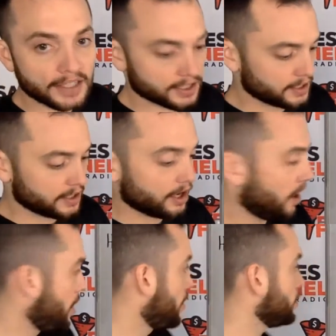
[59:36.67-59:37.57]
Not
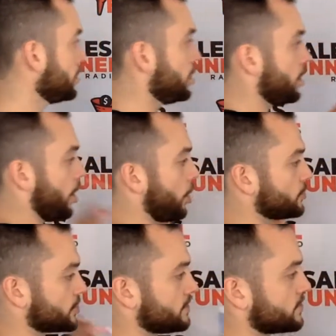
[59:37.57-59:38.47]
all
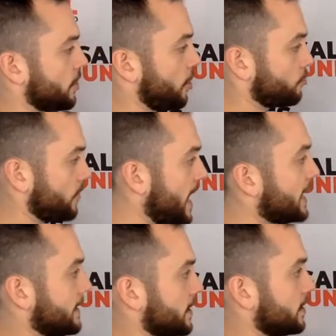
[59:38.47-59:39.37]
oceans are
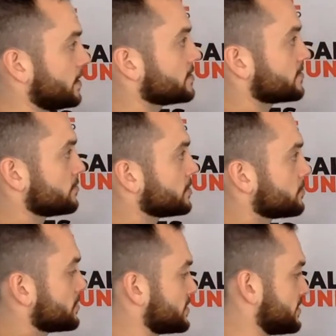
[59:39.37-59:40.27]
red.
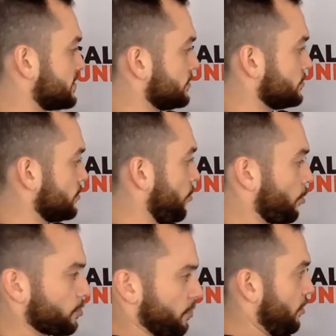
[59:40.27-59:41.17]
some of them are still
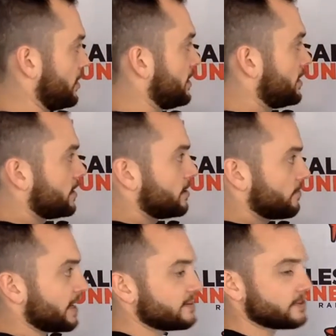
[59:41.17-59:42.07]
normal,
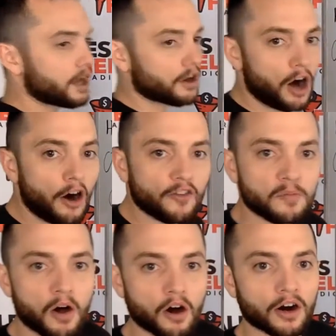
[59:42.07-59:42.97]
right? Not
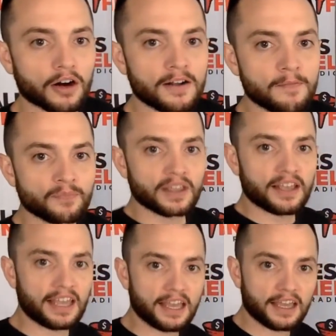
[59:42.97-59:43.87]
all of them are
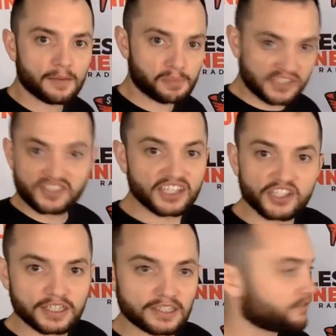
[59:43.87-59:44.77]

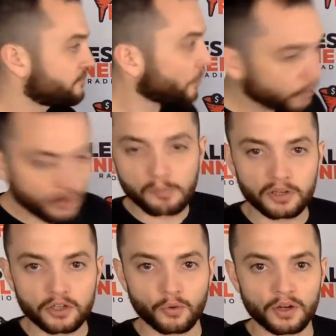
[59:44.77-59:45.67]
positioned
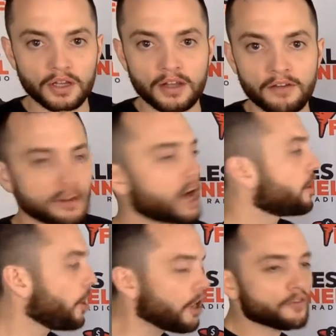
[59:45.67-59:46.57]
for blue.
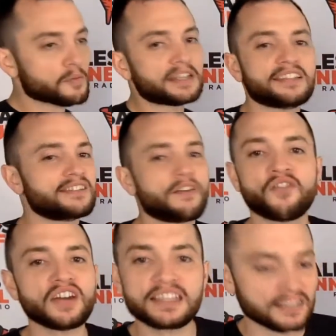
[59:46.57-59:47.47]
Not all of them. It's
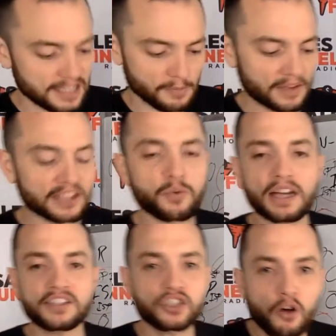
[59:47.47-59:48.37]
the funniest thing, man.
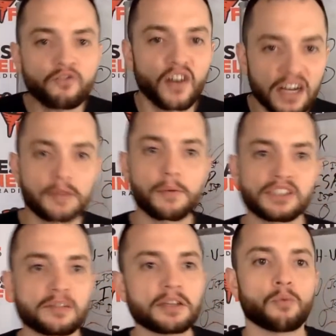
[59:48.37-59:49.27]
That's why it's so funny to
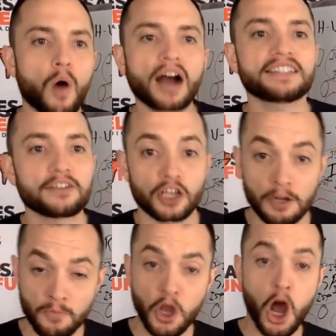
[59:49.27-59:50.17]
me when somebody walks out
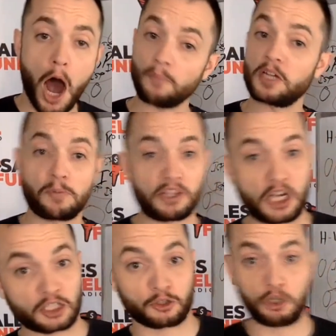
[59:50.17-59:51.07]
and they're like, I'm going to
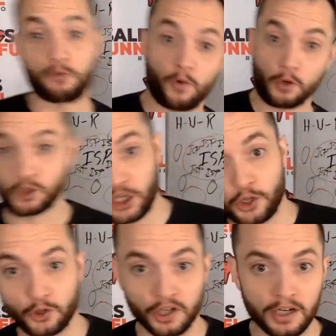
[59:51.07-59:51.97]
be the next ClickFunnels
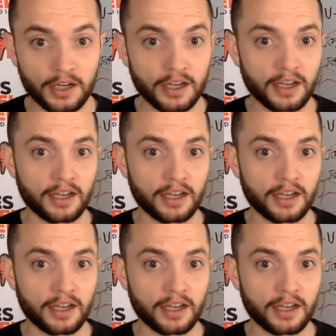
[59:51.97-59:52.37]
killer.